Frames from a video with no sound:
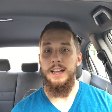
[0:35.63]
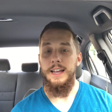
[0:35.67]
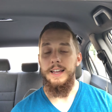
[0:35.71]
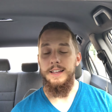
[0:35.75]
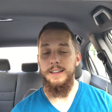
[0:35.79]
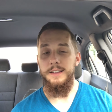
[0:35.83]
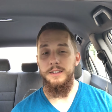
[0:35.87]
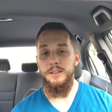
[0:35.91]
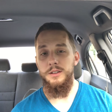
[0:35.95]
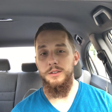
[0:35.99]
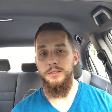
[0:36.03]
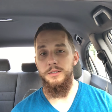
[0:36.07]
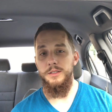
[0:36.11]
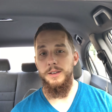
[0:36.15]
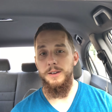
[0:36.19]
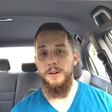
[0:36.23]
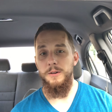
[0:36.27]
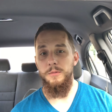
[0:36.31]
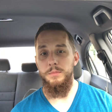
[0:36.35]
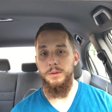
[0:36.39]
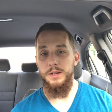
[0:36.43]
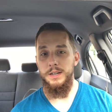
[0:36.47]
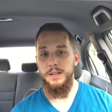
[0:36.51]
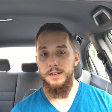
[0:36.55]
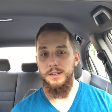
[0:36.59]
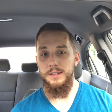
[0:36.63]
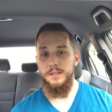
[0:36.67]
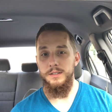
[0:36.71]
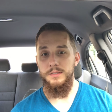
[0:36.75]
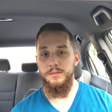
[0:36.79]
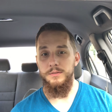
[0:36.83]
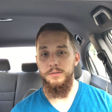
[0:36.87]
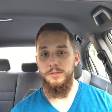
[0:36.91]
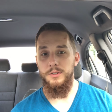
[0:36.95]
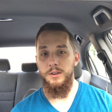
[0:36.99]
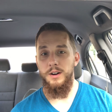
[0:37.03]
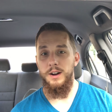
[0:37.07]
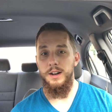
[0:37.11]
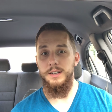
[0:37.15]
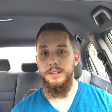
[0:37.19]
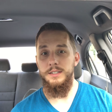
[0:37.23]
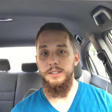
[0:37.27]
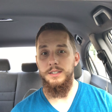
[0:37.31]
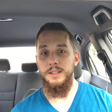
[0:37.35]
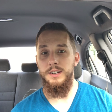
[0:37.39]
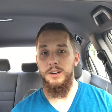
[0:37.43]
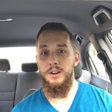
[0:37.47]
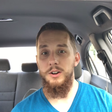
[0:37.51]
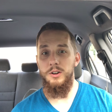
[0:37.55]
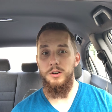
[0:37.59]
into the obedience of
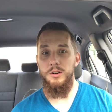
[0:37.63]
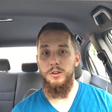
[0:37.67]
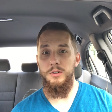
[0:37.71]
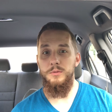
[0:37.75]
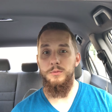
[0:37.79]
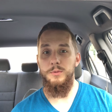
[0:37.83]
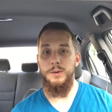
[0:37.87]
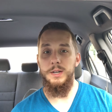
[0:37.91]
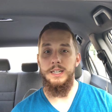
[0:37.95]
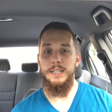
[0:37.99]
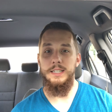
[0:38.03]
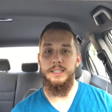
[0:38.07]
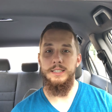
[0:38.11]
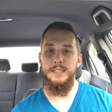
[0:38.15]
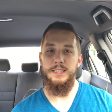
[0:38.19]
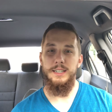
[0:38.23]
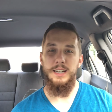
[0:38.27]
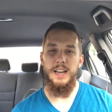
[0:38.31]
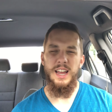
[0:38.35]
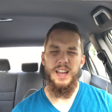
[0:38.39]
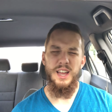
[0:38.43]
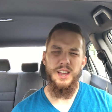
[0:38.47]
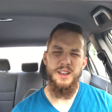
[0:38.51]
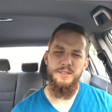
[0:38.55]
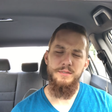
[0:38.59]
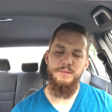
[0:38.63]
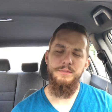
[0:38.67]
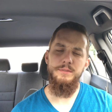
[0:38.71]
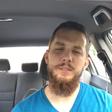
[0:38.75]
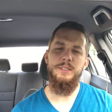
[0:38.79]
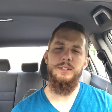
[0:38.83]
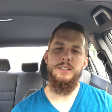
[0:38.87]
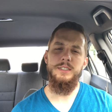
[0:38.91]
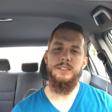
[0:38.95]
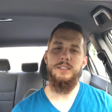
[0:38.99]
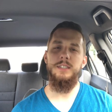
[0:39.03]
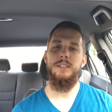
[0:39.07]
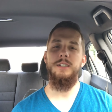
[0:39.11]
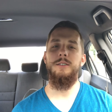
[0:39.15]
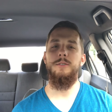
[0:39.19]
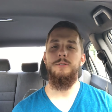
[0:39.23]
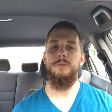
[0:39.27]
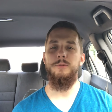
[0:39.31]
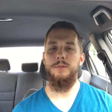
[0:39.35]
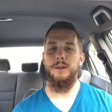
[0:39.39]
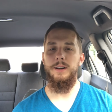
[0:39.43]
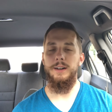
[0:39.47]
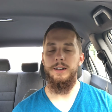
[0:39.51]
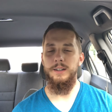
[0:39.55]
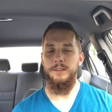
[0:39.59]
Christ in all ways, in every
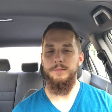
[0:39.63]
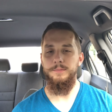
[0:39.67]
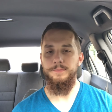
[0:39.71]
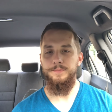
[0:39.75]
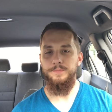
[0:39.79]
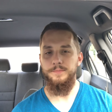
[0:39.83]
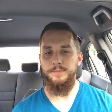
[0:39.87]
single way